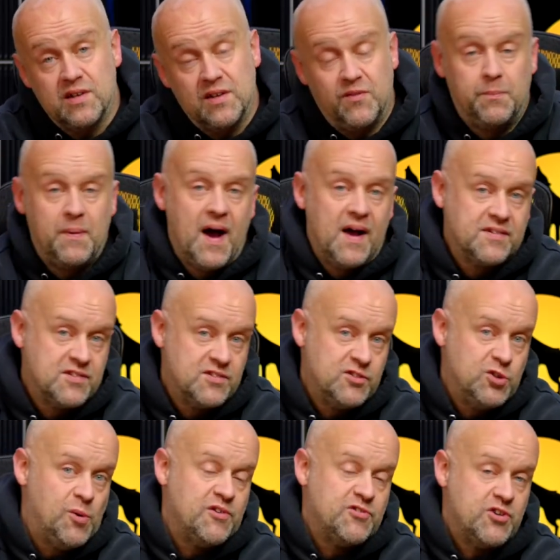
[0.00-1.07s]
If it passes
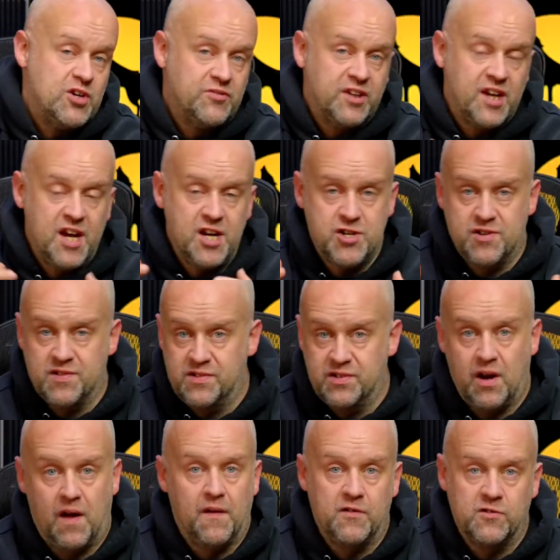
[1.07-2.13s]
UL certifications and
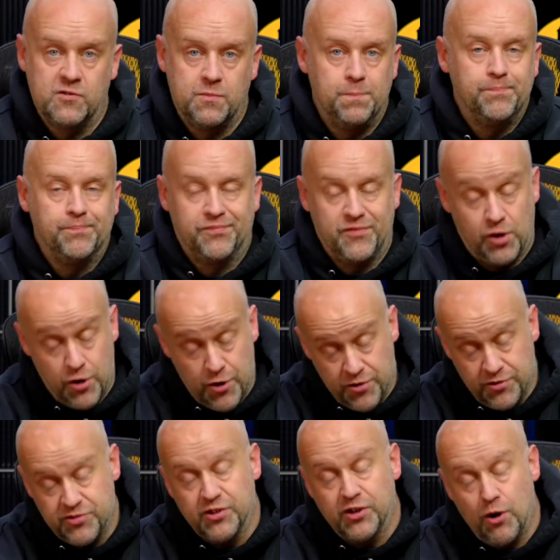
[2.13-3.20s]
all those
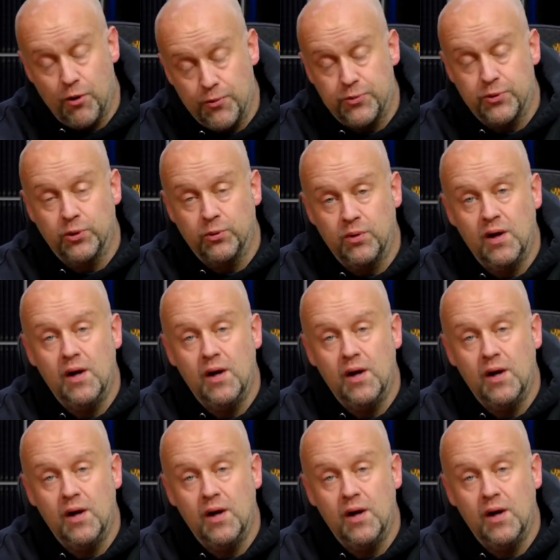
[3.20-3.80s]
hurdles to go through,